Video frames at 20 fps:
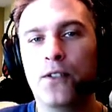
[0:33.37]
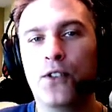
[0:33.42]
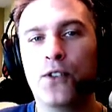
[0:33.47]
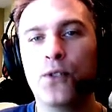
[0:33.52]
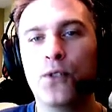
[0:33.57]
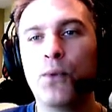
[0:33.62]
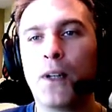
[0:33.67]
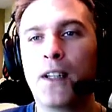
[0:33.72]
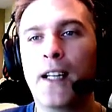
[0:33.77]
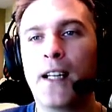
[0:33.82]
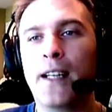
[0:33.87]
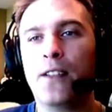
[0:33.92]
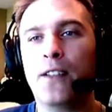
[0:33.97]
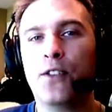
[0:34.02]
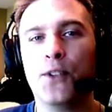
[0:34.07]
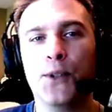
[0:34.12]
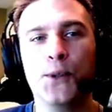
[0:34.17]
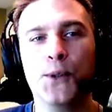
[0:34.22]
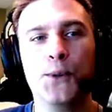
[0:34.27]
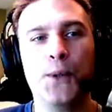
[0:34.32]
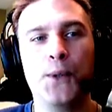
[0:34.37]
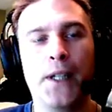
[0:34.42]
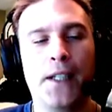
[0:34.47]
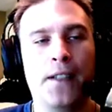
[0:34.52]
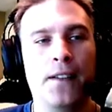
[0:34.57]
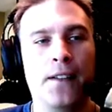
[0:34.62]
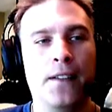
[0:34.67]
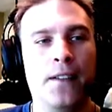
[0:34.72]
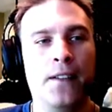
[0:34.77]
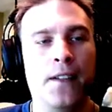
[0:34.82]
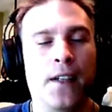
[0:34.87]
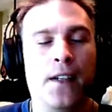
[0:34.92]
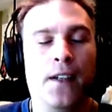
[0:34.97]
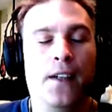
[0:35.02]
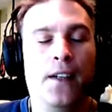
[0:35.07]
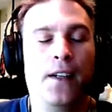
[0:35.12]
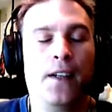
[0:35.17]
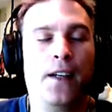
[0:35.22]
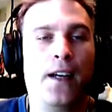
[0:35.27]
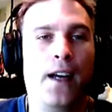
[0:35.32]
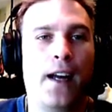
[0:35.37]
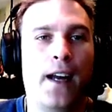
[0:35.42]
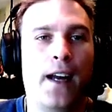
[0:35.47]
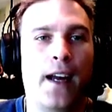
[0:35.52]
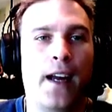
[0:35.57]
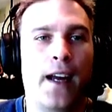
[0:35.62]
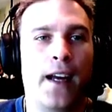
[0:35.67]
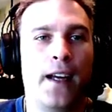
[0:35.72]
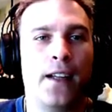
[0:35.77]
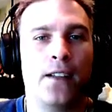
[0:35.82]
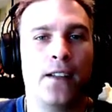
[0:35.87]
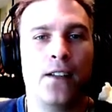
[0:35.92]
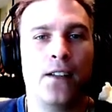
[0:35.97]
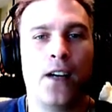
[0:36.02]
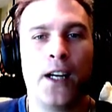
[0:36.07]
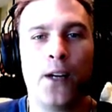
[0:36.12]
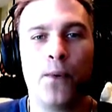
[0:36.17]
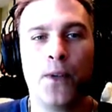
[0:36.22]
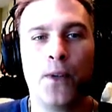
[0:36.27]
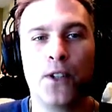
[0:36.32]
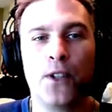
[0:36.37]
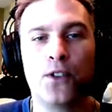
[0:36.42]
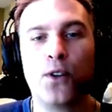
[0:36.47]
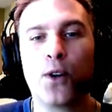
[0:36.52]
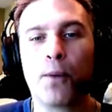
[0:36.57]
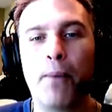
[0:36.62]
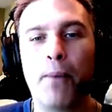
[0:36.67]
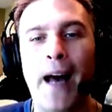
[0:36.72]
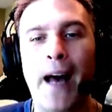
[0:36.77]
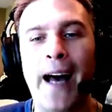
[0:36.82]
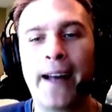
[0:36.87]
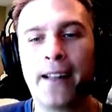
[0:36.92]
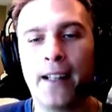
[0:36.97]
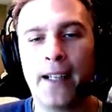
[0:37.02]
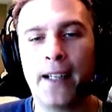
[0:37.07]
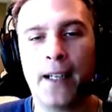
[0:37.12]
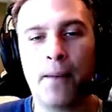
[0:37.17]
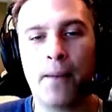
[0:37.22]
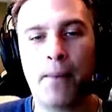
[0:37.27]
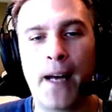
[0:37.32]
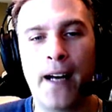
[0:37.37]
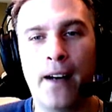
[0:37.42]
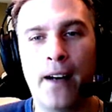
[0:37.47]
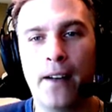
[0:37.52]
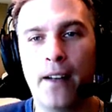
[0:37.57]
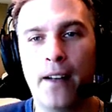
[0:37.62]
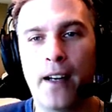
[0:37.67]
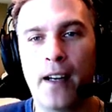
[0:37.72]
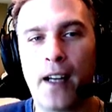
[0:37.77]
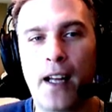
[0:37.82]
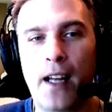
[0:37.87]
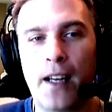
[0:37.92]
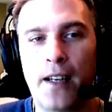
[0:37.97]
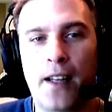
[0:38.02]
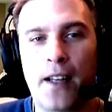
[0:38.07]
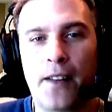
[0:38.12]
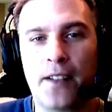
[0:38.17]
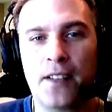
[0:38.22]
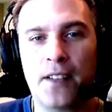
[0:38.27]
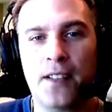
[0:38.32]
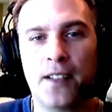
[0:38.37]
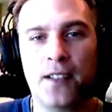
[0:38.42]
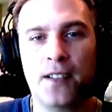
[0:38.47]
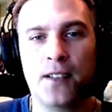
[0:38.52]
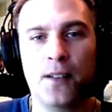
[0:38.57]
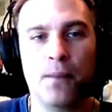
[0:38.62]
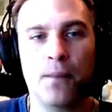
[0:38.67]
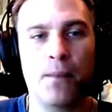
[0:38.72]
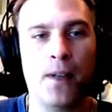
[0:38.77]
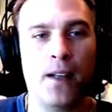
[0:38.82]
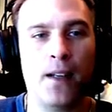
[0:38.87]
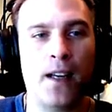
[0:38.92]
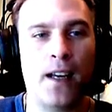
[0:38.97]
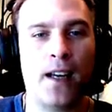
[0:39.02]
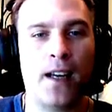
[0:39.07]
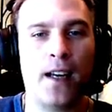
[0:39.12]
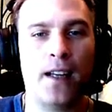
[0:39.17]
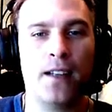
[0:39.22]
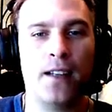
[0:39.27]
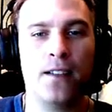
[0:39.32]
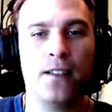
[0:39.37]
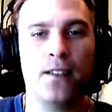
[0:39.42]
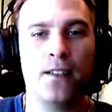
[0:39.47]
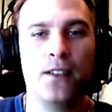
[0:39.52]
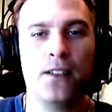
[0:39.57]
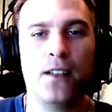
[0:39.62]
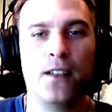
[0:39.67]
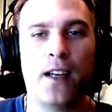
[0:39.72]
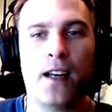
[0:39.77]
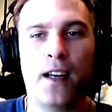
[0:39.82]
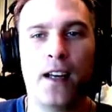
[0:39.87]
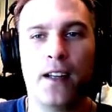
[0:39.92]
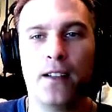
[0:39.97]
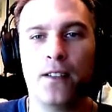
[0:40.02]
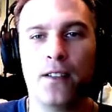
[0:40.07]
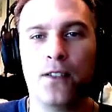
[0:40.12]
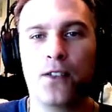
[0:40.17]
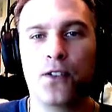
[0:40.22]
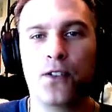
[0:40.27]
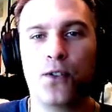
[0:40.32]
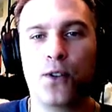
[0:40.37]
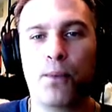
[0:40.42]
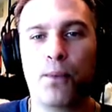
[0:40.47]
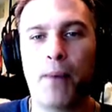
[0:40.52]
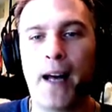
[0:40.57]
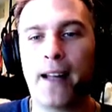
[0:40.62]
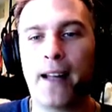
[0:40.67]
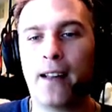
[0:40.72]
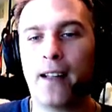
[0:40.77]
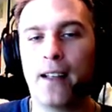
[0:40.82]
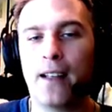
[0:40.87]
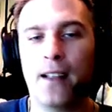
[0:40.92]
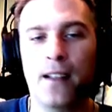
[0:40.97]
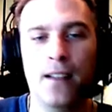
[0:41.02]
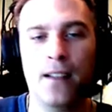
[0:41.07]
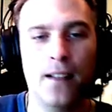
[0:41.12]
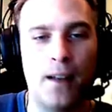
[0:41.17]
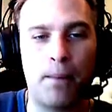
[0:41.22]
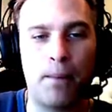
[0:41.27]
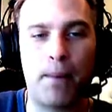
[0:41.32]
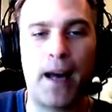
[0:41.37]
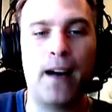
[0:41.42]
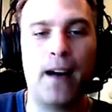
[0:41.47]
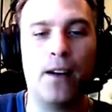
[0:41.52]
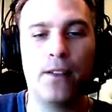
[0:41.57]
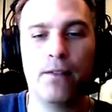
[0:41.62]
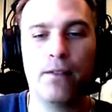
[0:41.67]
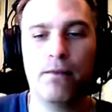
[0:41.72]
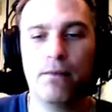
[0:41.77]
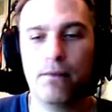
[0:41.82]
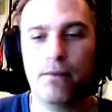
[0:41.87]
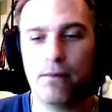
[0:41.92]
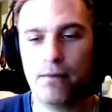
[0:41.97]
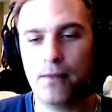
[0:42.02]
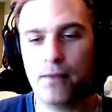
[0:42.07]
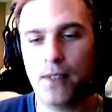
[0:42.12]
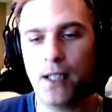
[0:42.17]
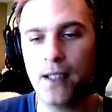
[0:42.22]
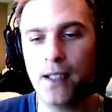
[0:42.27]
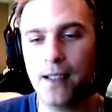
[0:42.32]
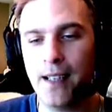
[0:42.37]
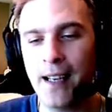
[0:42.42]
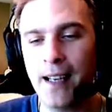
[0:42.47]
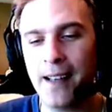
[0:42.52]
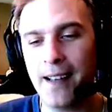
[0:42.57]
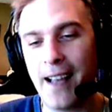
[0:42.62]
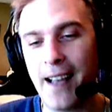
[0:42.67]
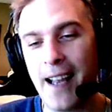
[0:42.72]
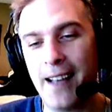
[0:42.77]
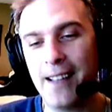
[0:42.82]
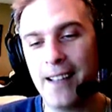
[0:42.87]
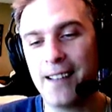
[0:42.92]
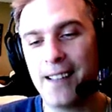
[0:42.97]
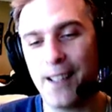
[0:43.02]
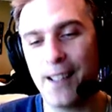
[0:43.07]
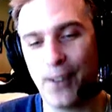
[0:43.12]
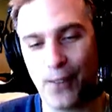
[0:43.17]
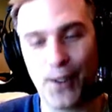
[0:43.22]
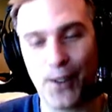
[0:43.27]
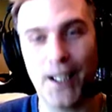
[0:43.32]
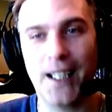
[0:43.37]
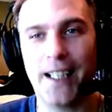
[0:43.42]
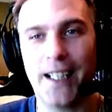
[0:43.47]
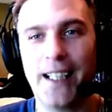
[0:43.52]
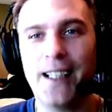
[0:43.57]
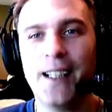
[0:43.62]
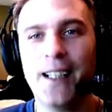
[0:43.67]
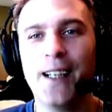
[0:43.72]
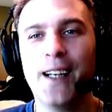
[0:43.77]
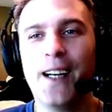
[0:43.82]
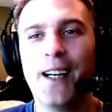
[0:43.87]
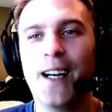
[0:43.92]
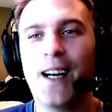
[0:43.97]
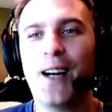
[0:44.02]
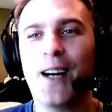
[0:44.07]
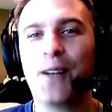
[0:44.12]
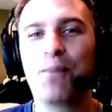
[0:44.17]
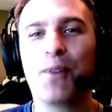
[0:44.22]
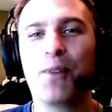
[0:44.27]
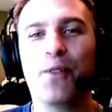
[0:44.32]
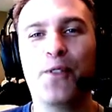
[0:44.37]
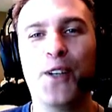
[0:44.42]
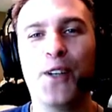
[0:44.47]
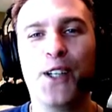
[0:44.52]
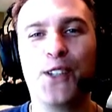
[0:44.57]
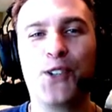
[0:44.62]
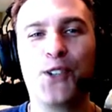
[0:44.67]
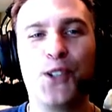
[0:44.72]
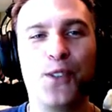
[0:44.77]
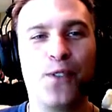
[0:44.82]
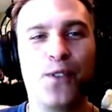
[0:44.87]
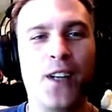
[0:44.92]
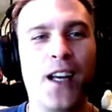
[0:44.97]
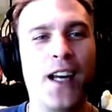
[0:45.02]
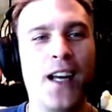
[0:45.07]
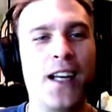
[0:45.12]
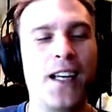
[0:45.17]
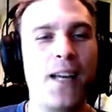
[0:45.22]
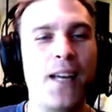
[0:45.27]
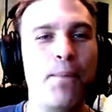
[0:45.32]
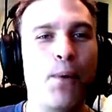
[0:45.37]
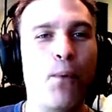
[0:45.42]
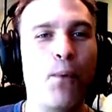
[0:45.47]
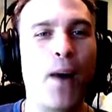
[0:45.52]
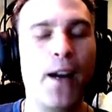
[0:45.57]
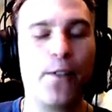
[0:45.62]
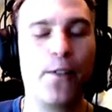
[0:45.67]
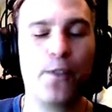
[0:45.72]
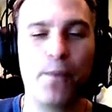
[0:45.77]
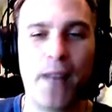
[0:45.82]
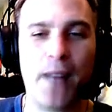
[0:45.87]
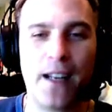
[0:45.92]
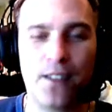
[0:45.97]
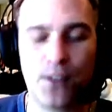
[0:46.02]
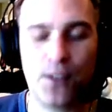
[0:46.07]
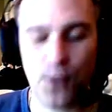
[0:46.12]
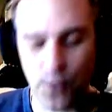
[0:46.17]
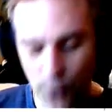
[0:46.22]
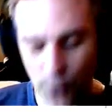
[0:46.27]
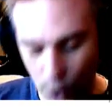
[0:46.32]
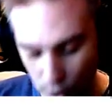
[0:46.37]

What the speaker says: do what they do, and I don't want to talk badly about another system and talk badly about anything really. I'd prefer to sort of keep away from that sort of